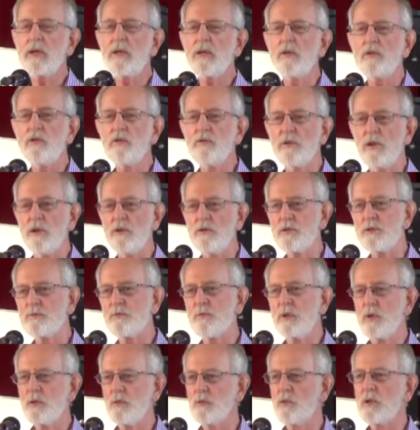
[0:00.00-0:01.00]
get you votes,
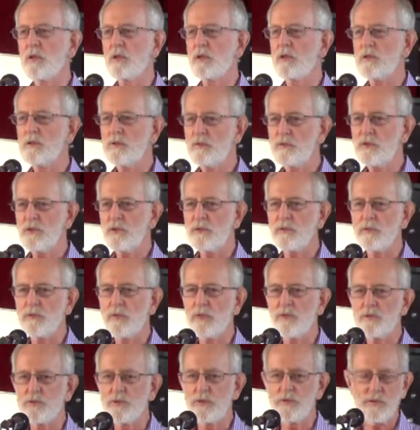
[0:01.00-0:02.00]
but it will lose you
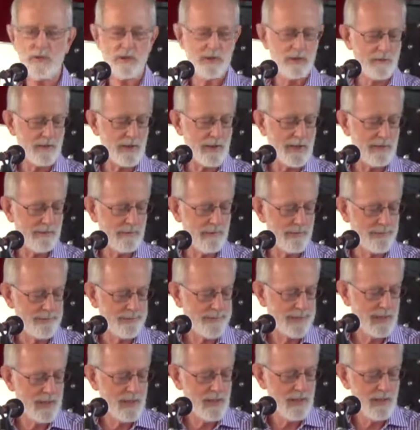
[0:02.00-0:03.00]
votes if you don't have
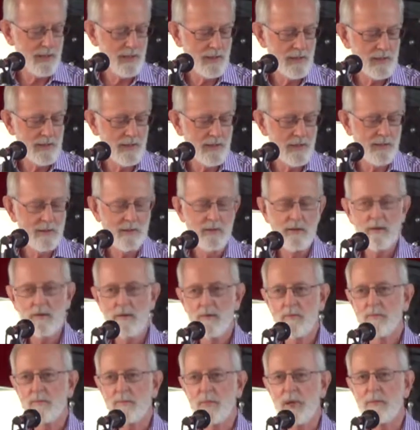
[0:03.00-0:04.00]

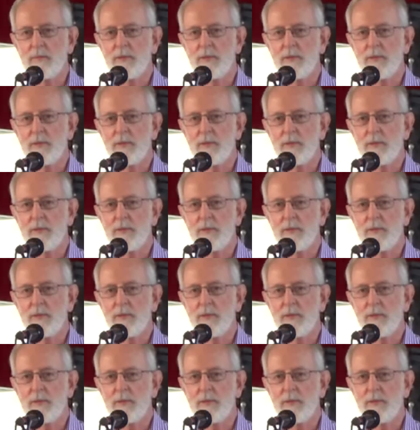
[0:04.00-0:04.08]
them.